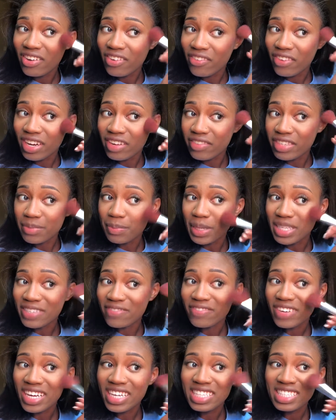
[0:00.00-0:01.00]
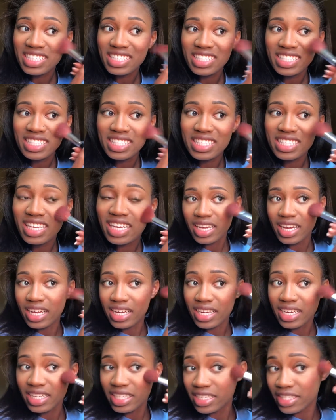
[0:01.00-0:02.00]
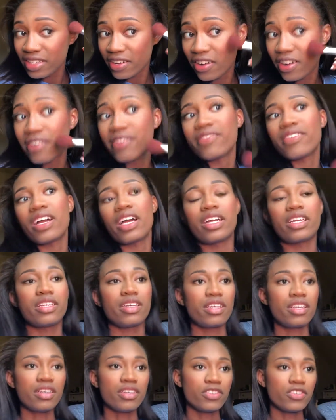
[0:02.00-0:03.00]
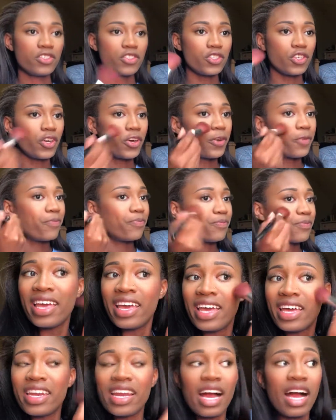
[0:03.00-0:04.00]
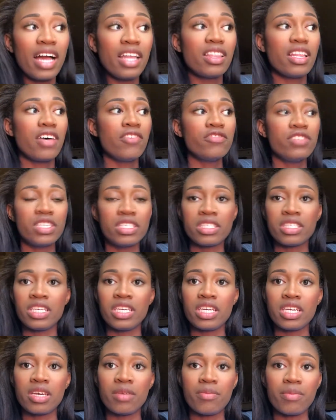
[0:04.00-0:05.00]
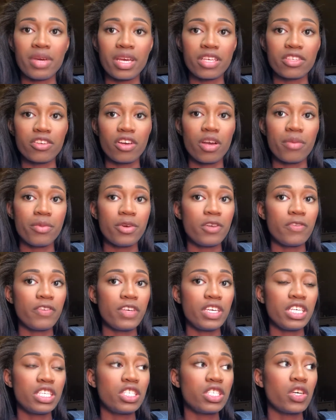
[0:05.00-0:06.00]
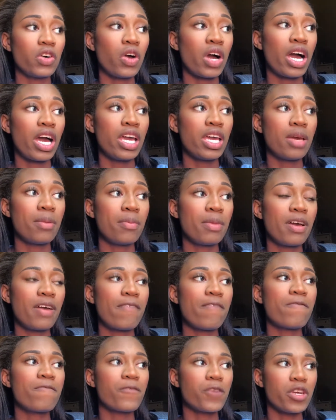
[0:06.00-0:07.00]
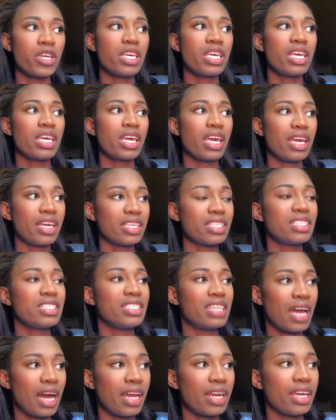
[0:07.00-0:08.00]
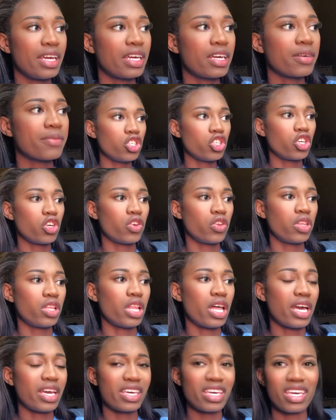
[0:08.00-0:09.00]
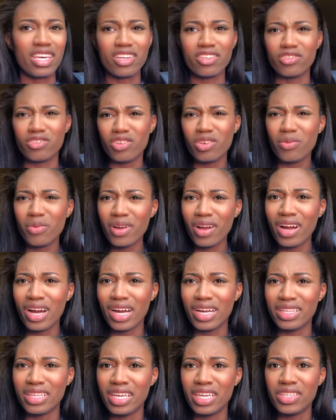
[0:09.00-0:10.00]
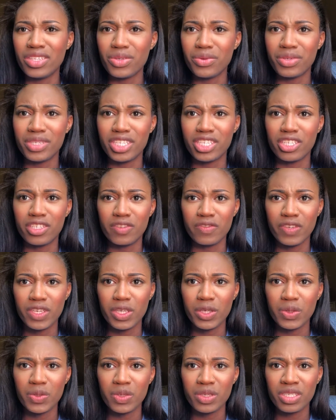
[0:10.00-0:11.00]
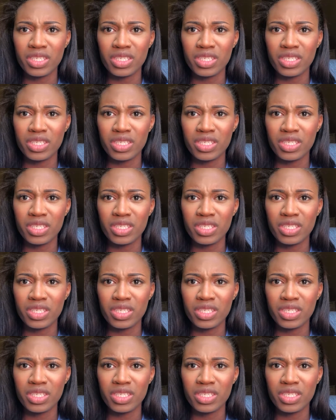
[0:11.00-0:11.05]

one of his best friends and his girlfriend. So, and I love Disney and Pixar movies, so I am freaking ecstatic to go to The Lion King. Do you wear highlight to an interview?